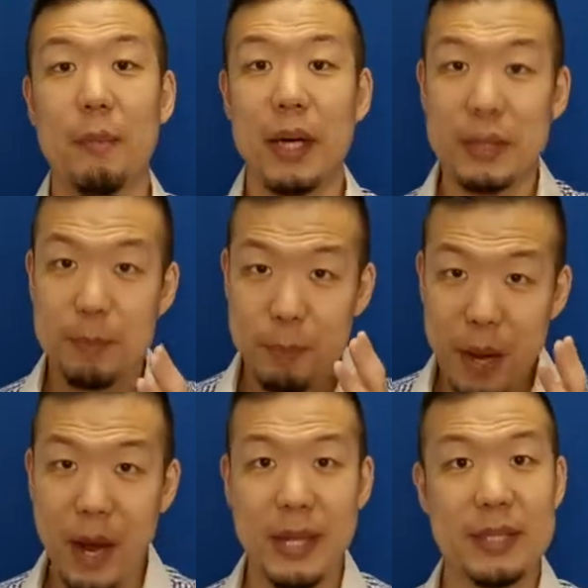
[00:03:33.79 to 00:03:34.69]
But
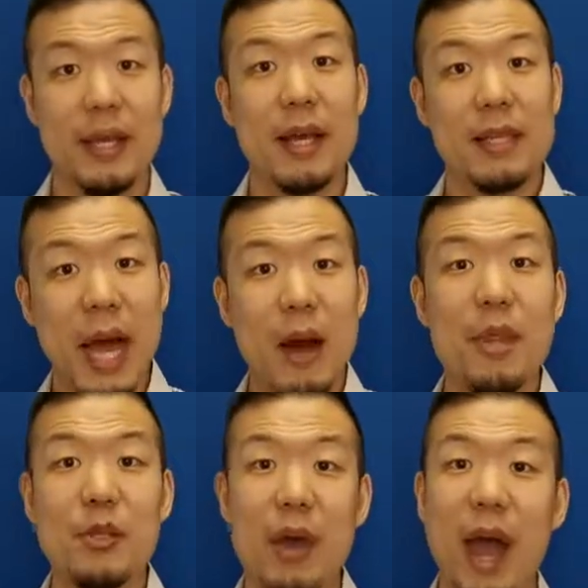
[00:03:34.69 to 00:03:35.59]
now
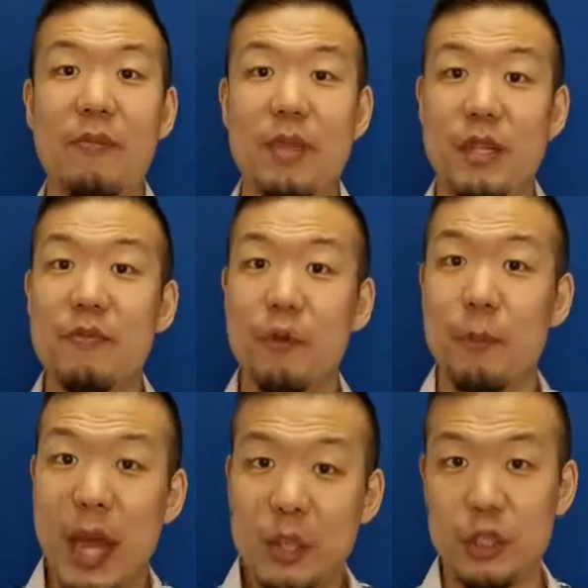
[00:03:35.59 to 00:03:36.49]
that you have this
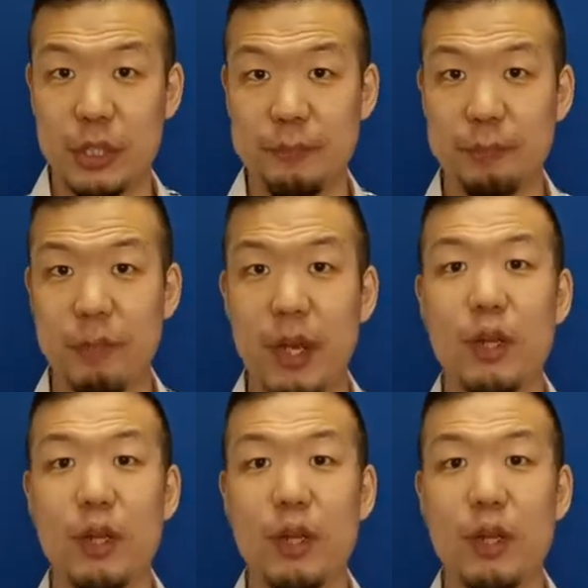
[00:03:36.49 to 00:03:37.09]
information,